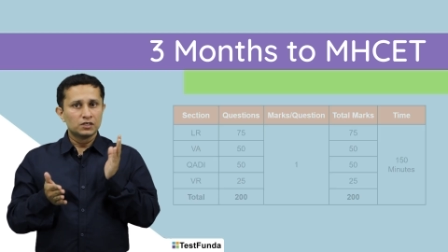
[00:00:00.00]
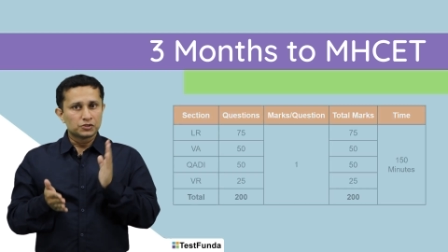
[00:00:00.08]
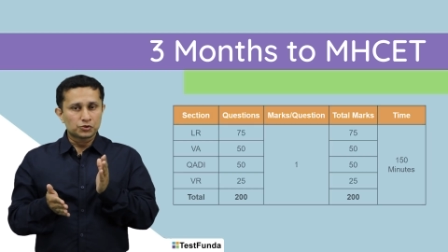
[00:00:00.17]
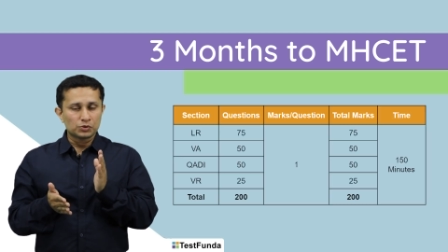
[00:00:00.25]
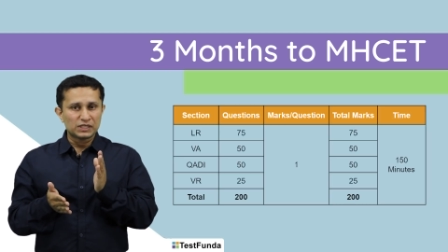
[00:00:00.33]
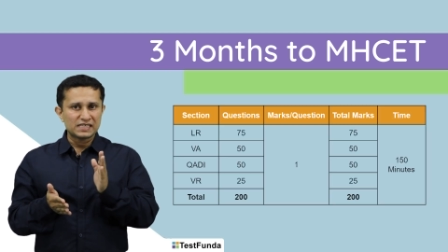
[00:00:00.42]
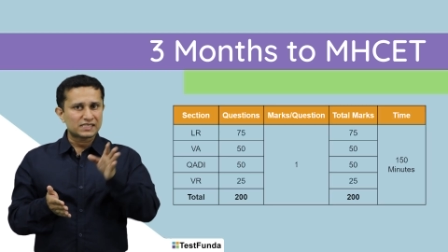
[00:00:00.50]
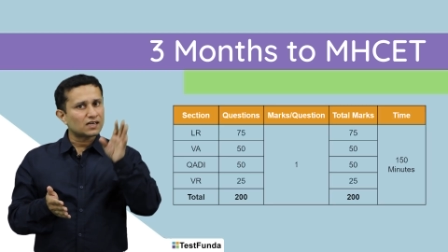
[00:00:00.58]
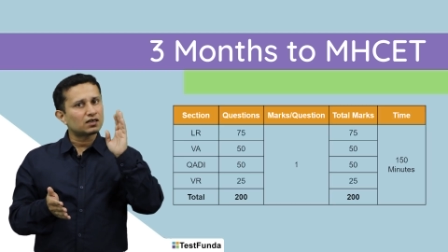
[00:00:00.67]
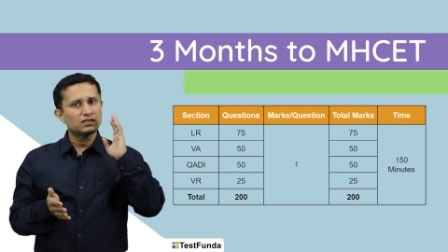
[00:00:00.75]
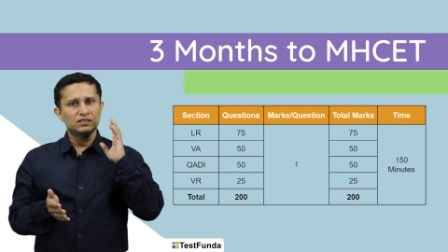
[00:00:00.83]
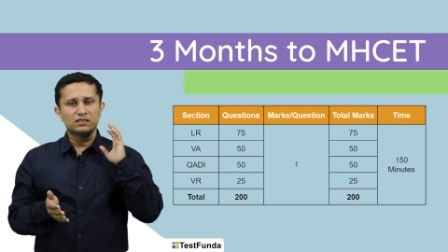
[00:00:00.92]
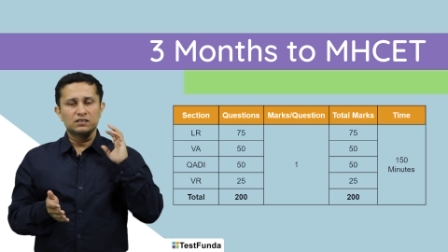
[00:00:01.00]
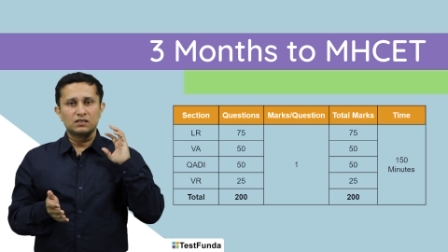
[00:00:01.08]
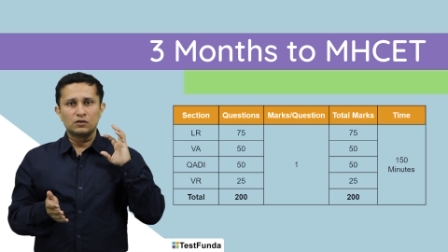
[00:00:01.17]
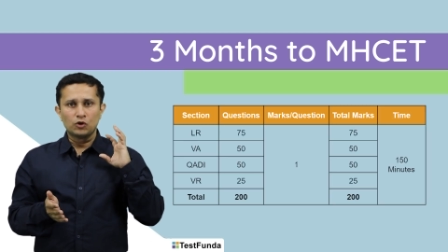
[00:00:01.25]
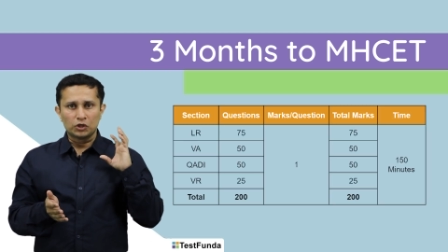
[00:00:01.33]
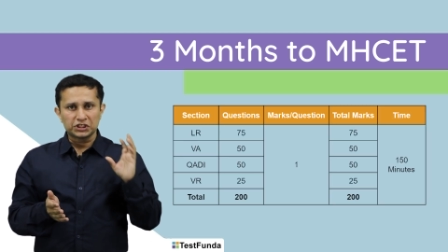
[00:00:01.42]
So these are
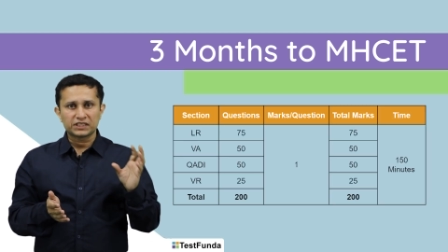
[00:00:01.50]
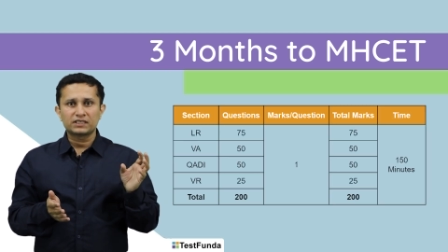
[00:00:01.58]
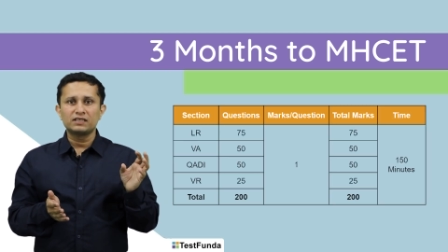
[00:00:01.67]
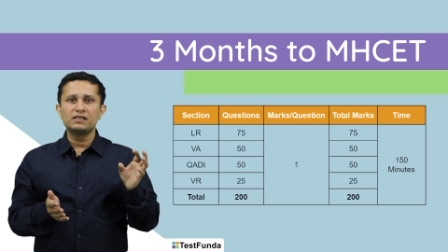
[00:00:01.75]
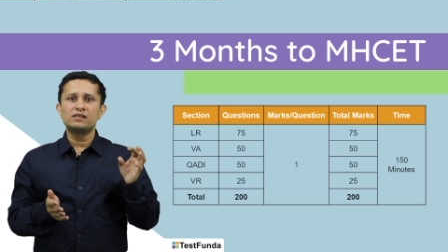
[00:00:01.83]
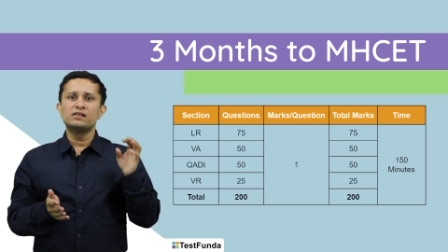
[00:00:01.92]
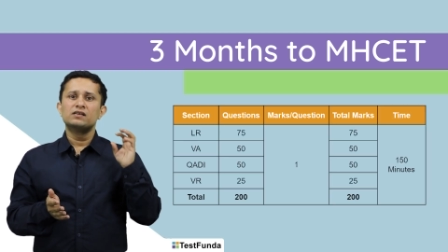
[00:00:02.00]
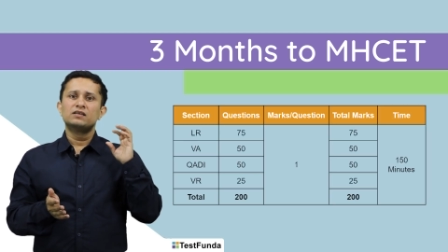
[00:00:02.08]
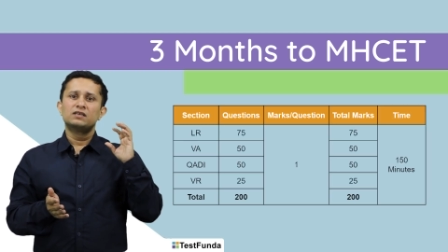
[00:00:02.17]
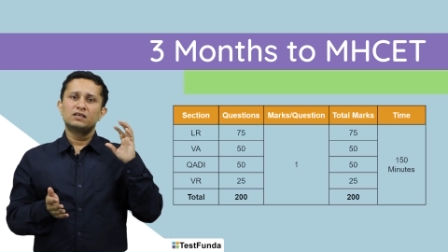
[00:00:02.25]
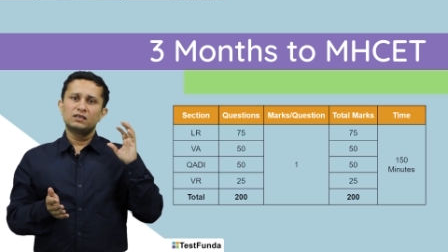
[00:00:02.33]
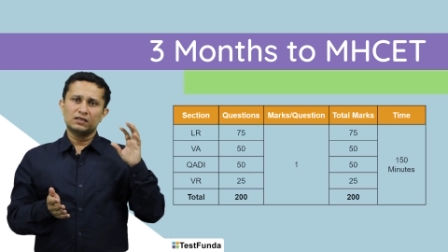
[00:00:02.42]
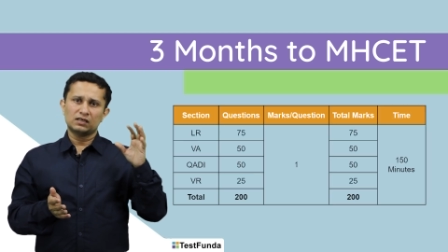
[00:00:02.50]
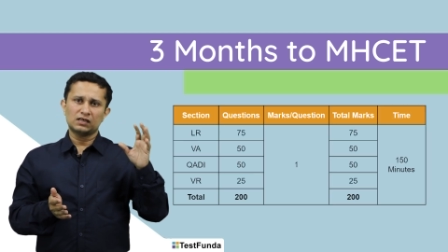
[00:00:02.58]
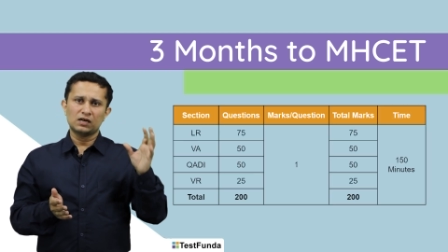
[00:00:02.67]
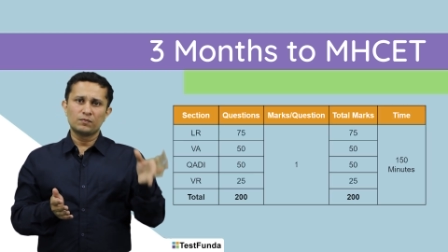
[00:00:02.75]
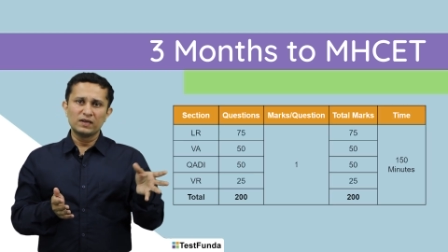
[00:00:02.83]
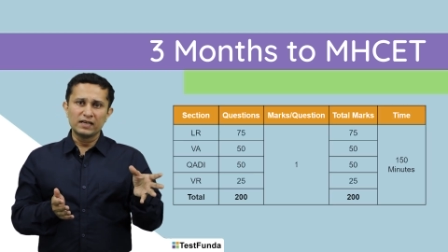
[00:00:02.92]
logical
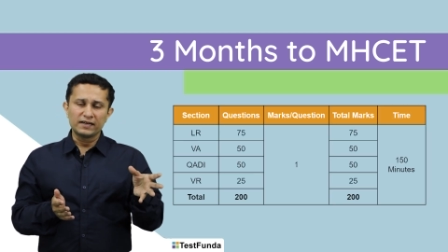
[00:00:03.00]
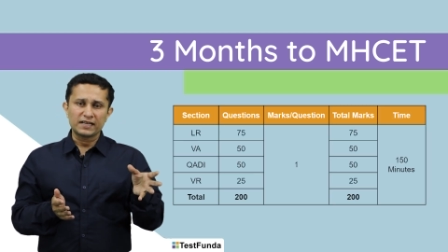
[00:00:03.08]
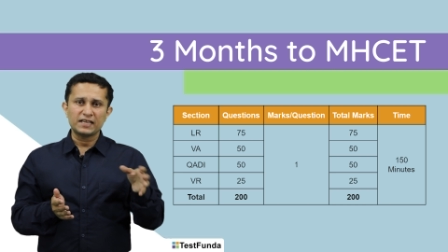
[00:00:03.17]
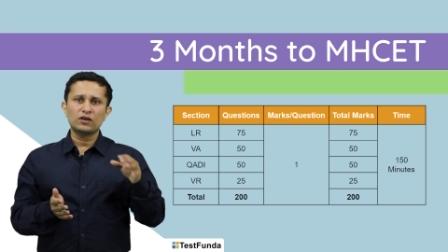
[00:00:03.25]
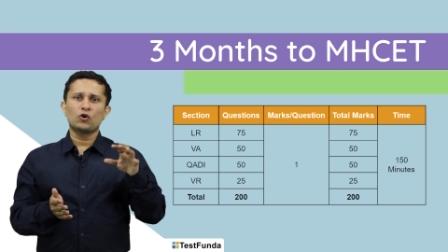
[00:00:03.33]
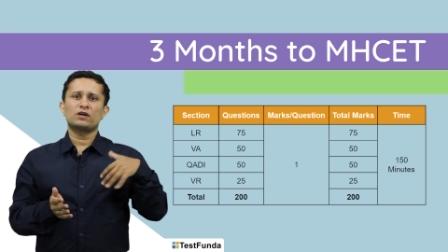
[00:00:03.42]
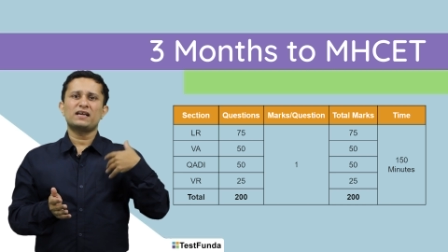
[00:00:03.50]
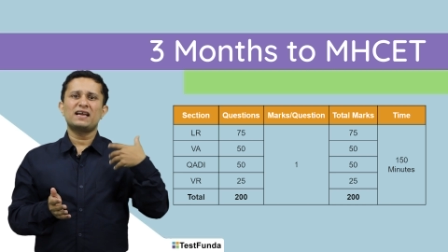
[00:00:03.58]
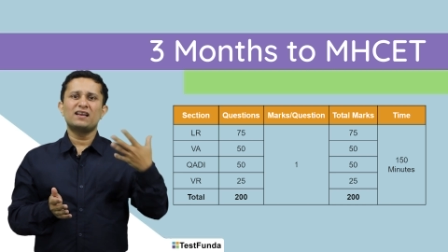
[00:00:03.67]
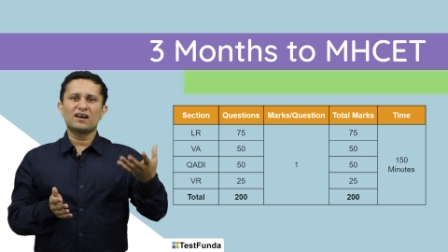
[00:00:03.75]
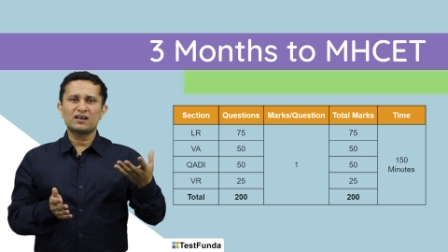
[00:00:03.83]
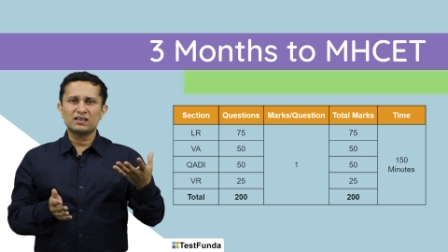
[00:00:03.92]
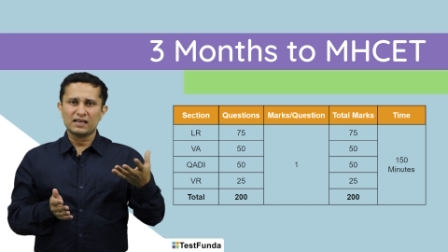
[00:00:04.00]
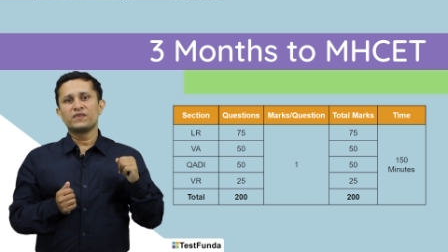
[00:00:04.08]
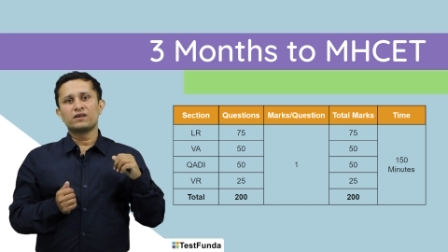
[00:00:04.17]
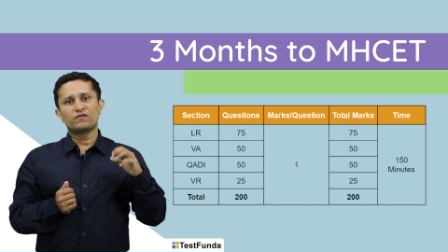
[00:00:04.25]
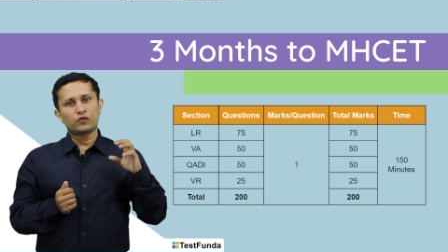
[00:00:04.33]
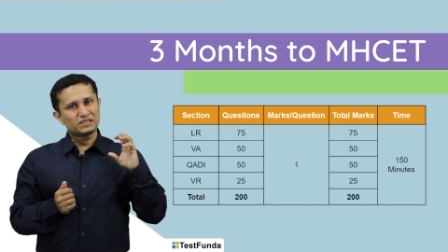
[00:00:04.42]
ability, or LR,
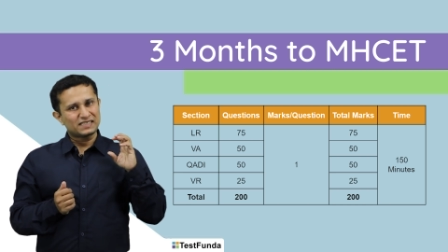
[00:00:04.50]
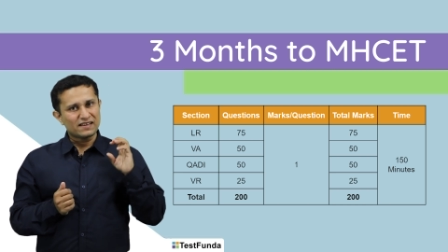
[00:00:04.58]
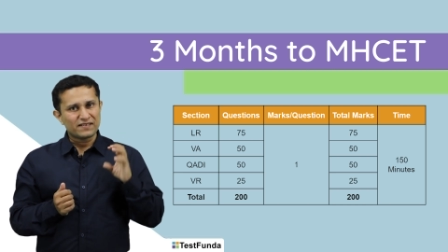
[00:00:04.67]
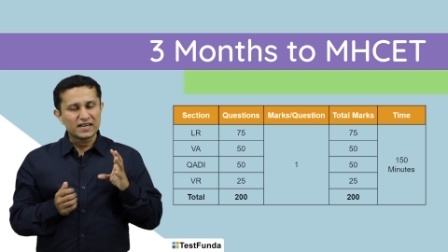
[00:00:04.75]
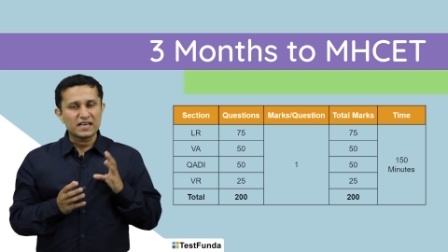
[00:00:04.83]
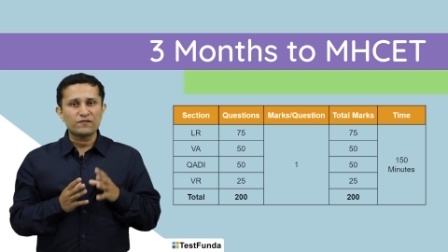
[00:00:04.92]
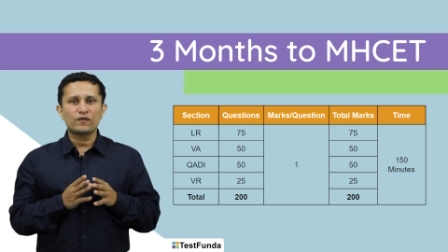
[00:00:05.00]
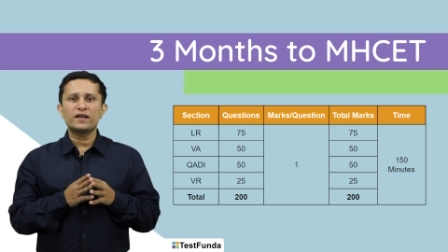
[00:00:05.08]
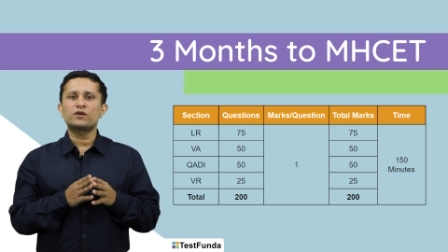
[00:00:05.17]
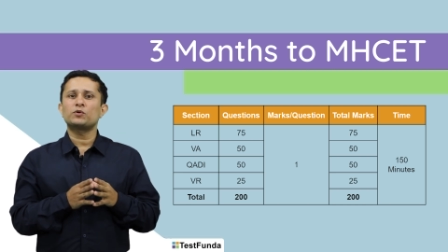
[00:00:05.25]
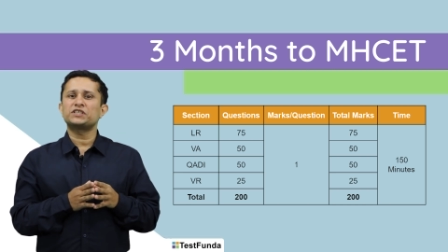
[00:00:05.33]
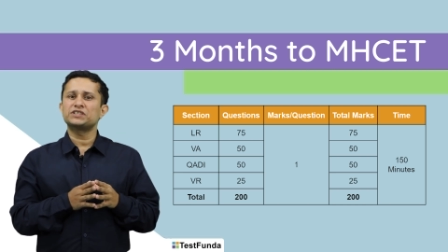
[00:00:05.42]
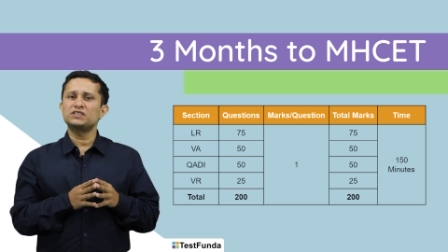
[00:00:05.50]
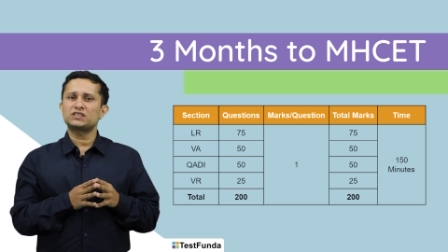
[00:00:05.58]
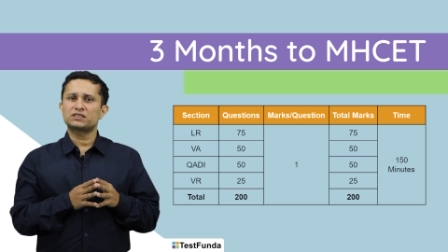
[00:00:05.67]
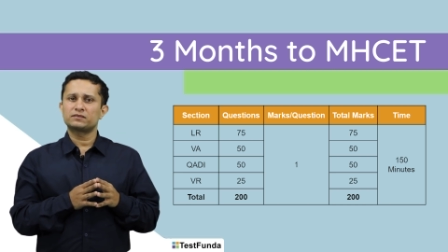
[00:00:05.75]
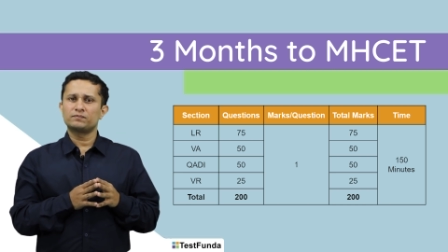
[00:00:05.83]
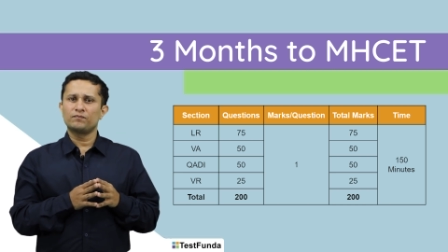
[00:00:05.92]
for 75
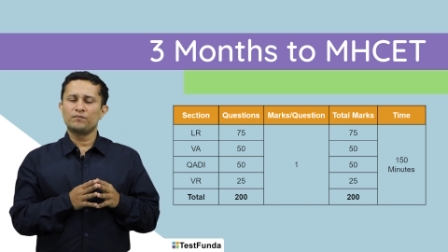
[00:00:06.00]
questions.